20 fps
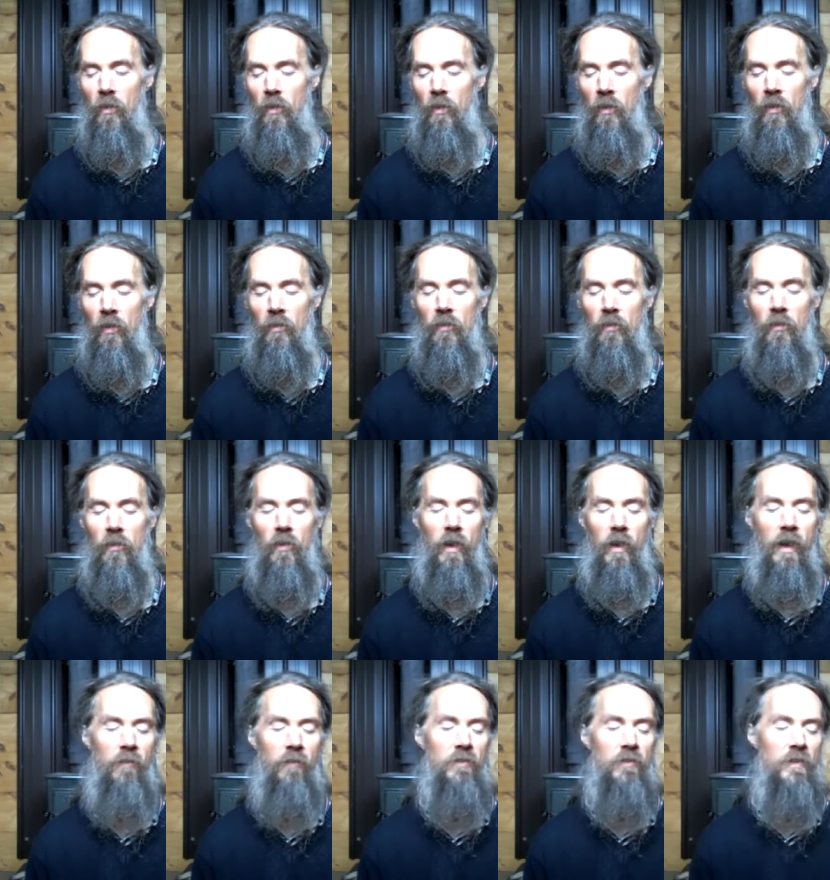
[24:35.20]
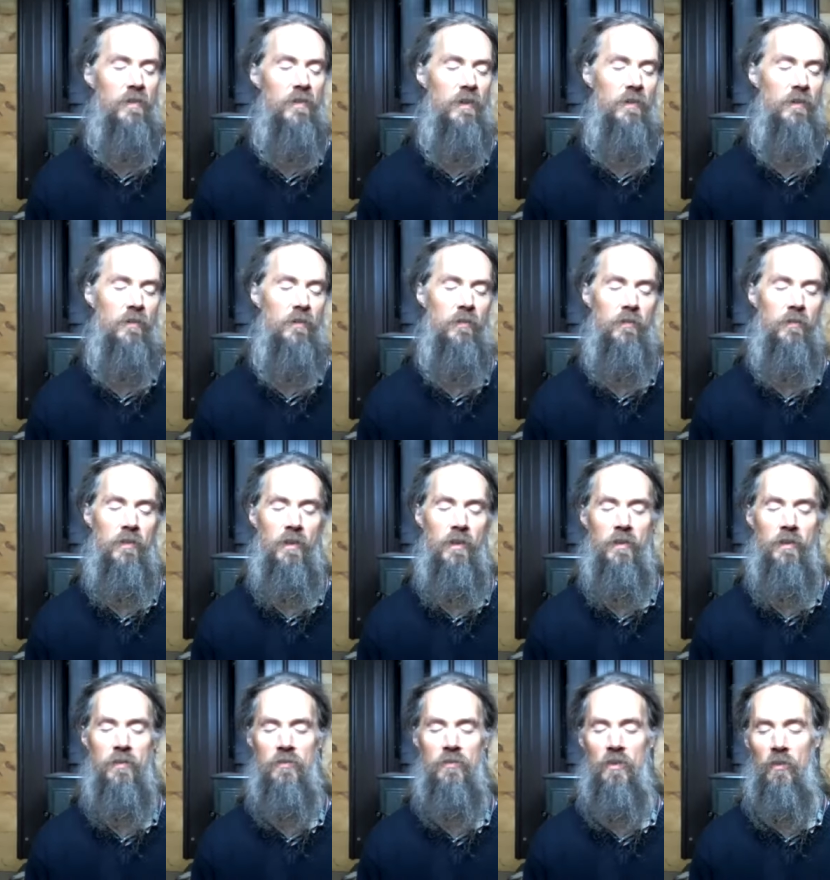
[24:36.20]
All everything
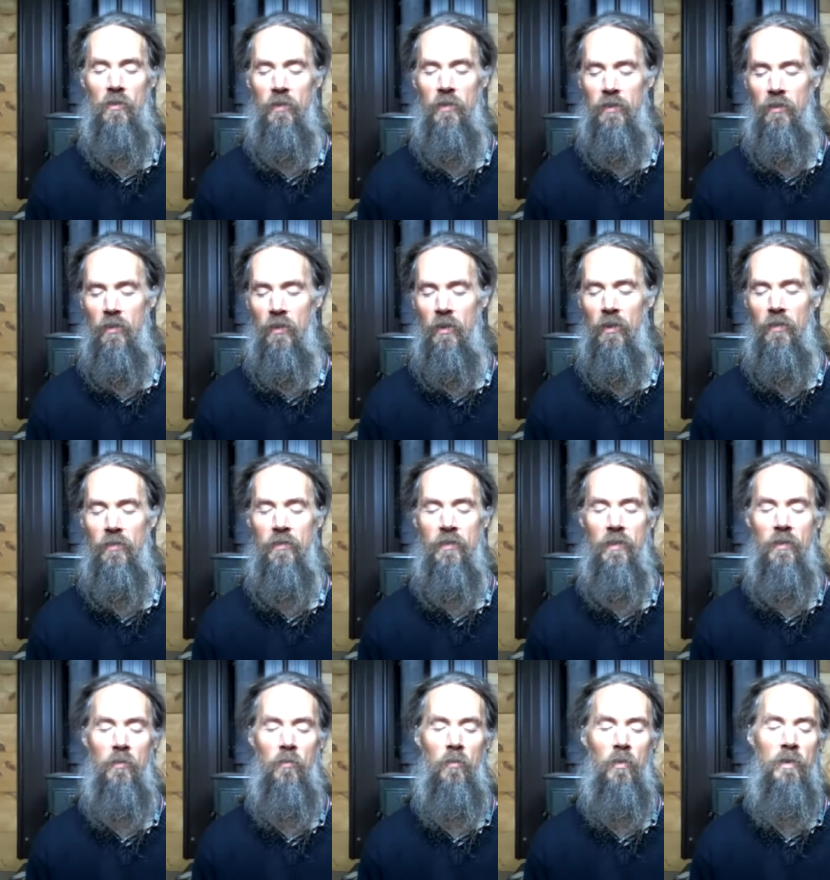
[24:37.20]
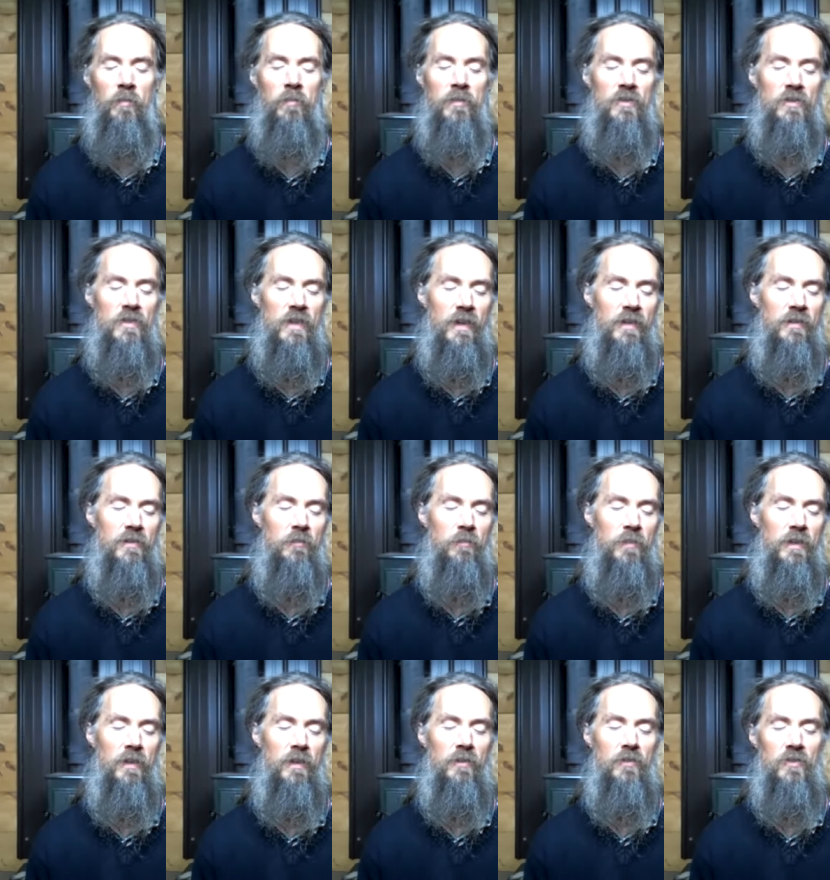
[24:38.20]
that is going on that we mistake to
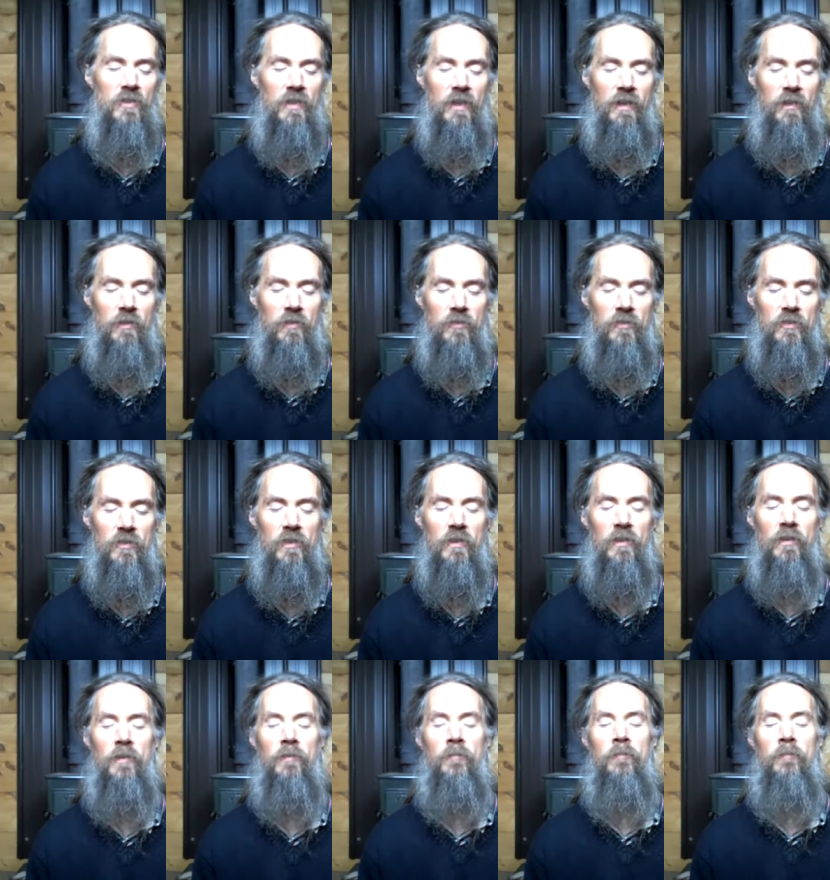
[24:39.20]
be ourselves,